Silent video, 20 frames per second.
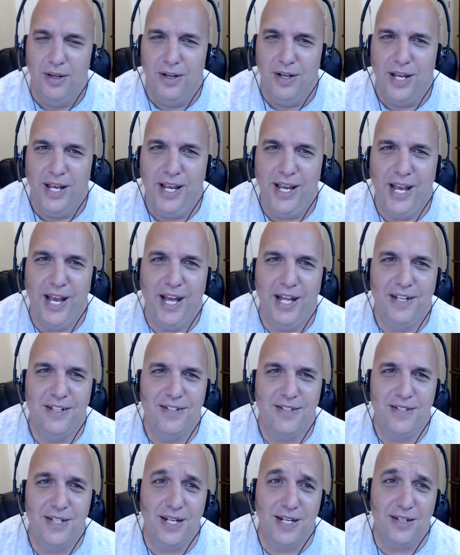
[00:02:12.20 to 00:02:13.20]
He had
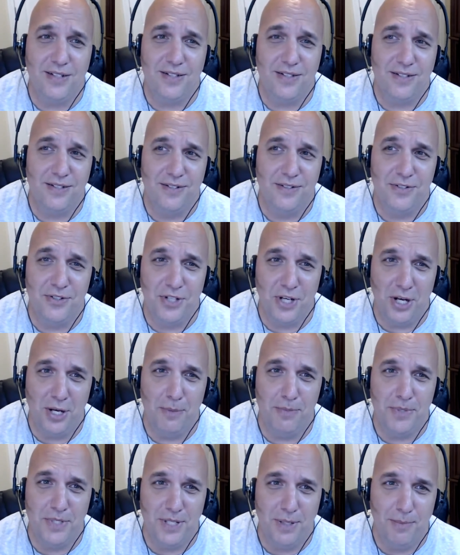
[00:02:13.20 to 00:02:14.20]
six
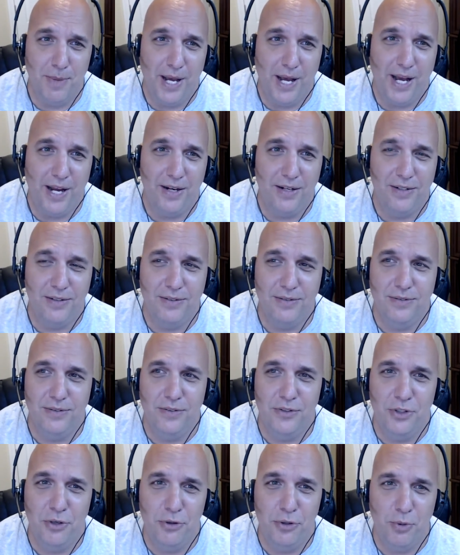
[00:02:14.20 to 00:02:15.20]
subs in the back,
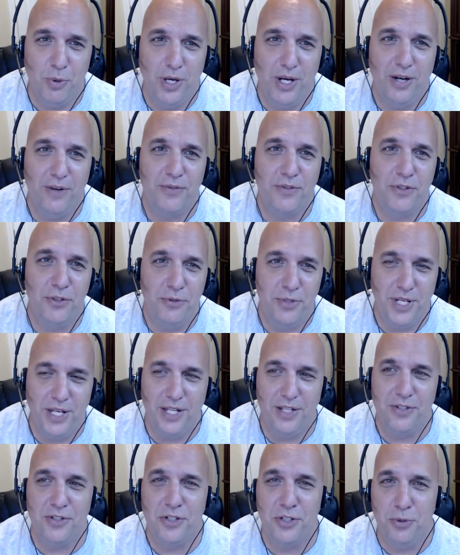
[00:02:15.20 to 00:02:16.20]
two 12s, two
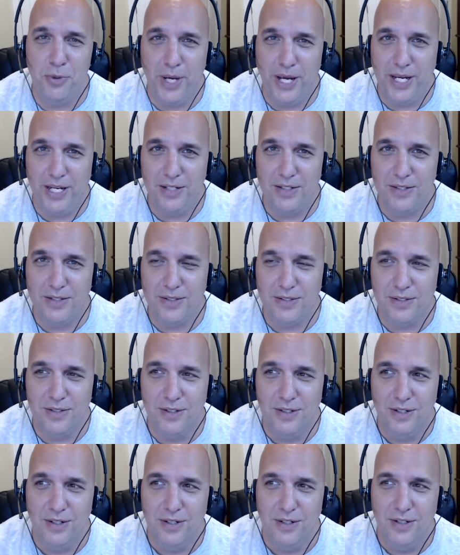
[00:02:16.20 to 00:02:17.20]
10s, two 8s,
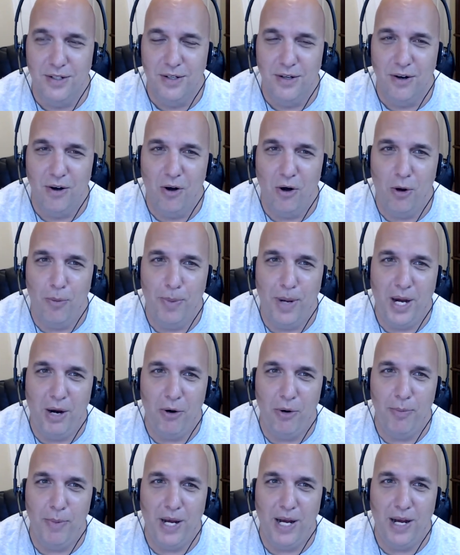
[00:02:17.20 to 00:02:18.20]
all
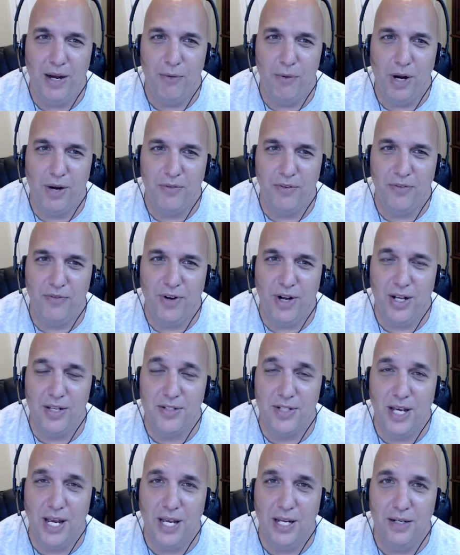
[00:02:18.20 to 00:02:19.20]
powered by Rockford
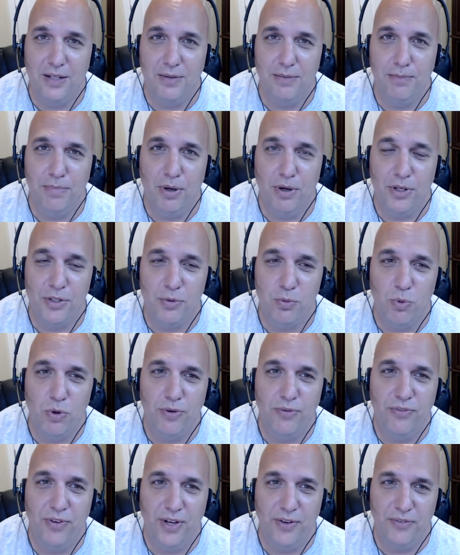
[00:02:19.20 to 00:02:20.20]
Fosgate Punch
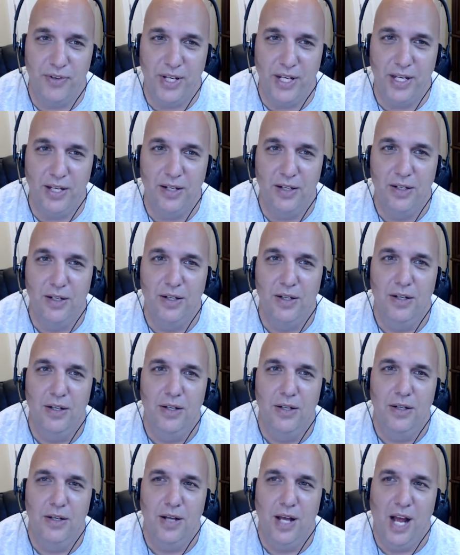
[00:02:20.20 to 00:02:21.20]
150.
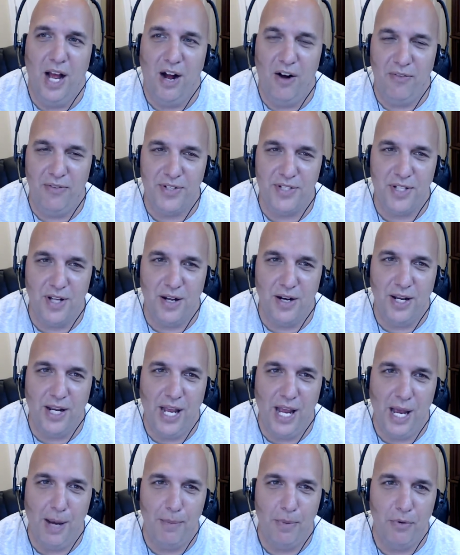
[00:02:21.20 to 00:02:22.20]
Alpha Sonic
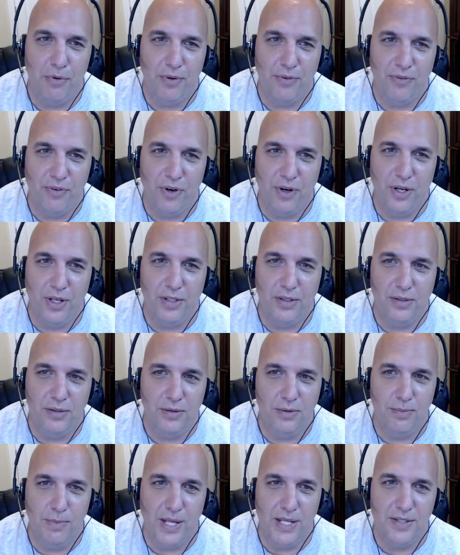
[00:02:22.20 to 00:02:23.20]
amp on the front,
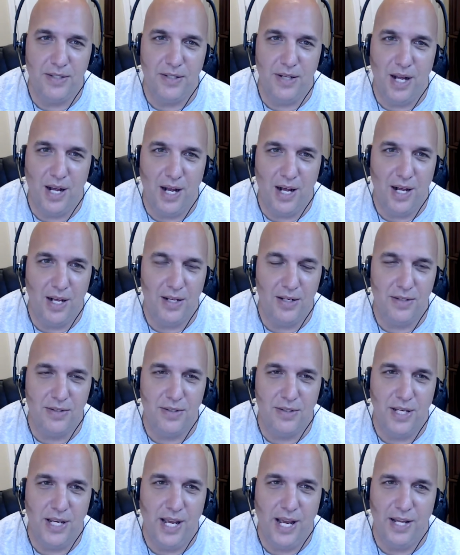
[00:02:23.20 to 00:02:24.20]
mids and
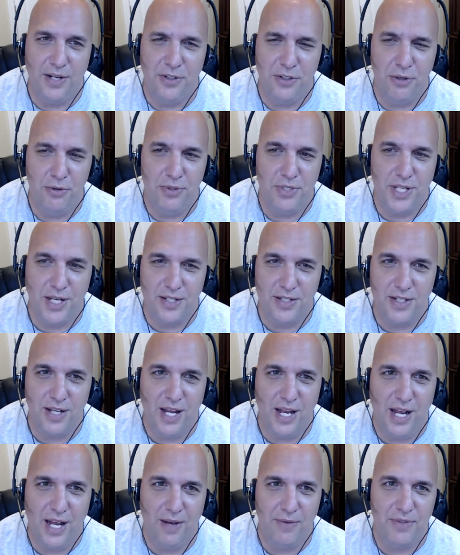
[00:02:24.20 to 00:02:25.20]
highs. He had two six and a
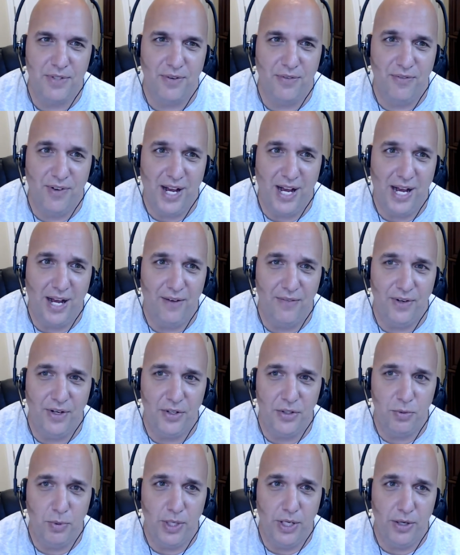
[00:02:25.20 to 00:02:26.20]
halfs, a five, and a
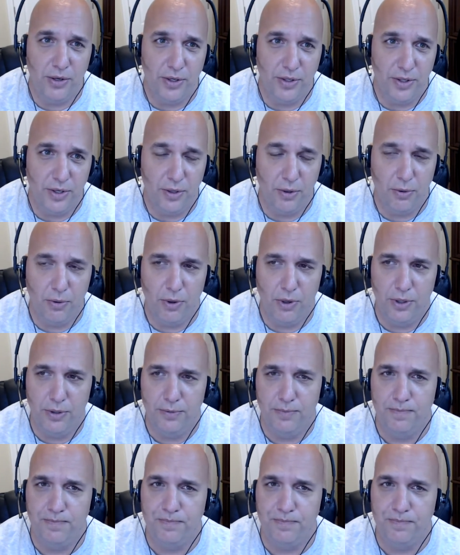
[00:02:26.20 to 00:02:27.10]
tweeter in the door.